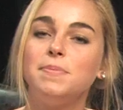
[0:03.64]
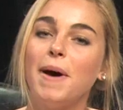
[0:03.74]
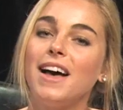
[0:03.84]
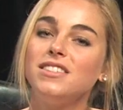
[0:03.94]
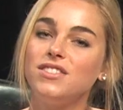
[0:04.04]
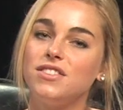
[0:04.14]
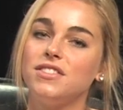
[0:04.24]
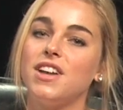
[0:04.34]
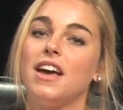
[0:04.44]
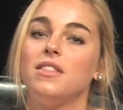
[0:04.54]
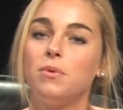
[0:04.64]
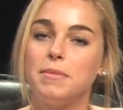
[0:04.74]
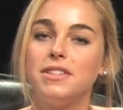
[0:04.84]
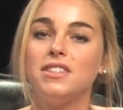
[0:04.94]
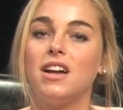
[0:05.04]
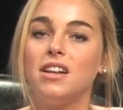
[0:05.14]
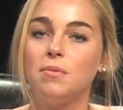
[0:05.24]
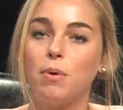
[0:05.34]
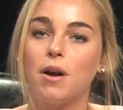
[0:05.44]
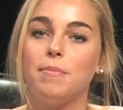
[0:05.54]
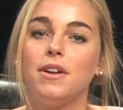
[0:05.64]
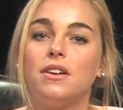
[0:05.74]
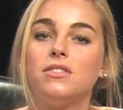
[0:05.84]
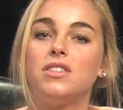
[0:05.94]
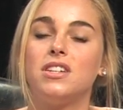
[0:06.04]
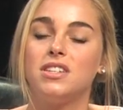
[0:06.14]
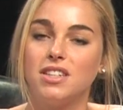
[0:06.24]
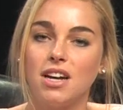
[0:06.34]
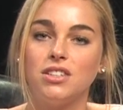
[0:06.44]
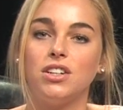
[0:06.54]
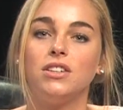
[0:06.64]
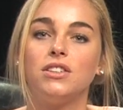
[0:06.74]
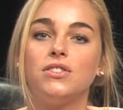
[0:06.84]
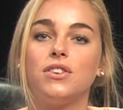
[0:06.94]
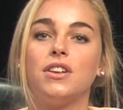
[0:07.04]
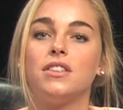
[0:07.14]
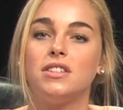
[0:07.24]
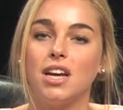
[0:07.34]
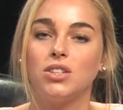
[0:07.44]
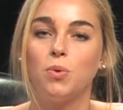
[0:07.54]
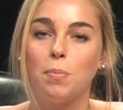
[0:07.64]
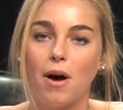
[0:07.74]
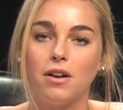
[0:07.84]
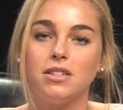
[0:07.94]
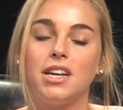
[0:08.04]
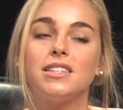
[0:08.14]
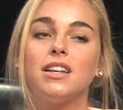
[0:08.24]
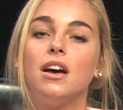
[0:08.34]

past Tuesday, the Women's Study Department hosted a discussion concerning the sexual politics